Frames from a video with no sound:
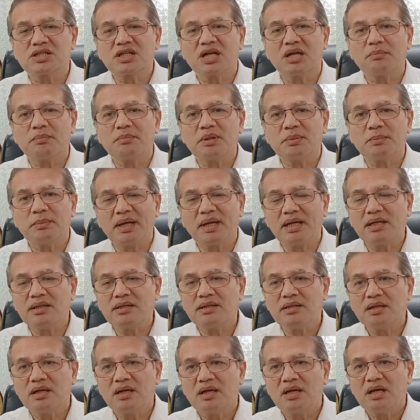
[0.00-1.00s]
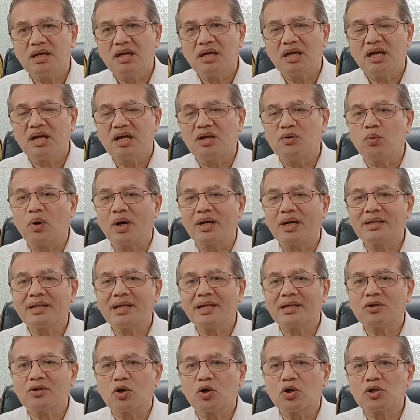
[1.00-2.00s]
can be made, and one
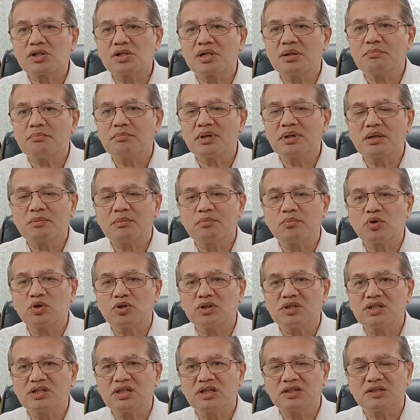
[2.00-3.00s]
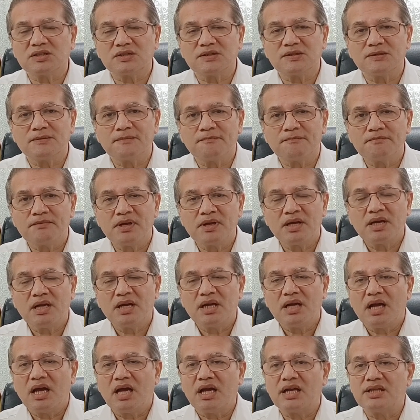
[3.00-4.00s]
cannot trample upon the other.
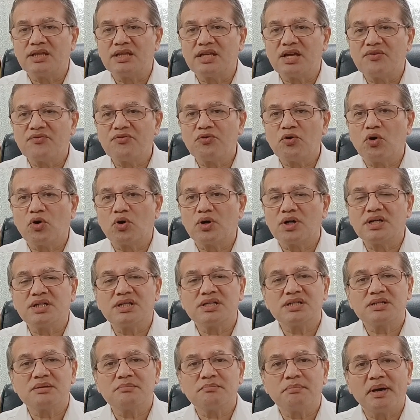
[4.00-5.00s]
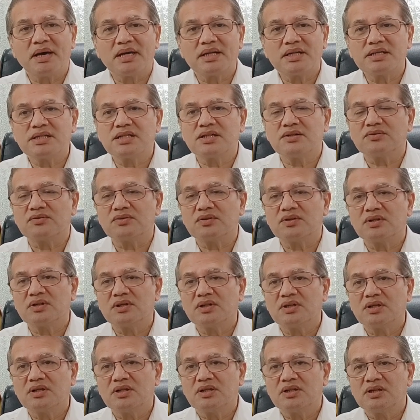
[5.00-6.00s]
And therefore, it is imperative
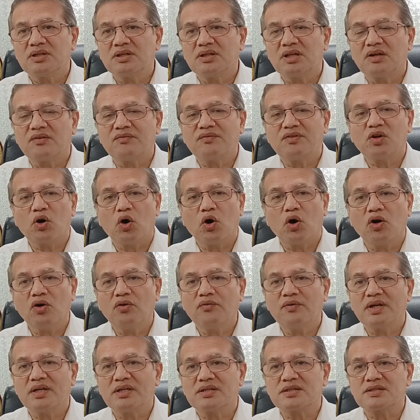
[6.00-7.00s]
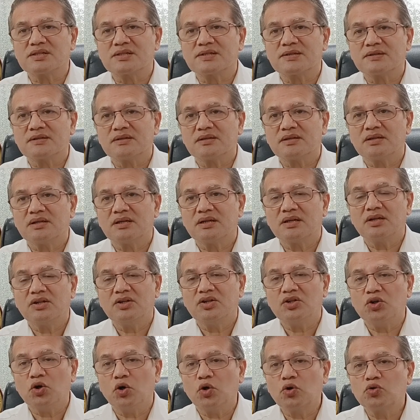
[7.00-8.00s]
that we always
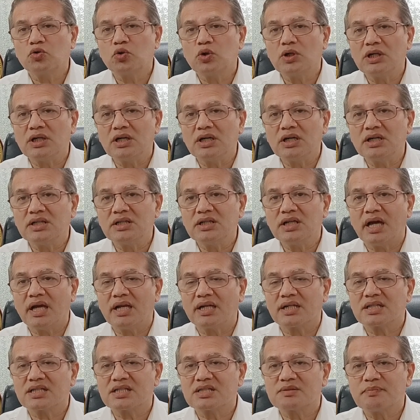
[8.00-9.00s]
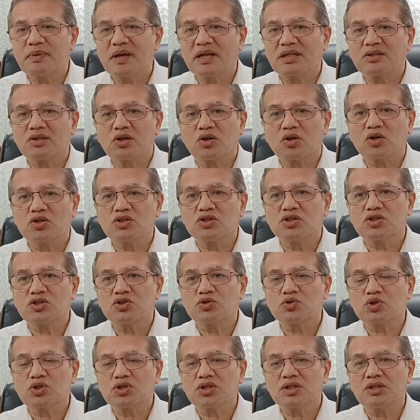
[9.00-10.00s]
know to learn and respect the
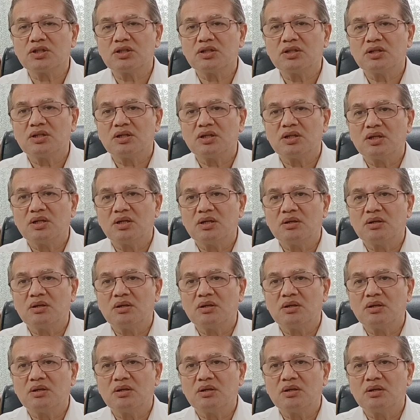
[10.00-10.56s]
Constitution,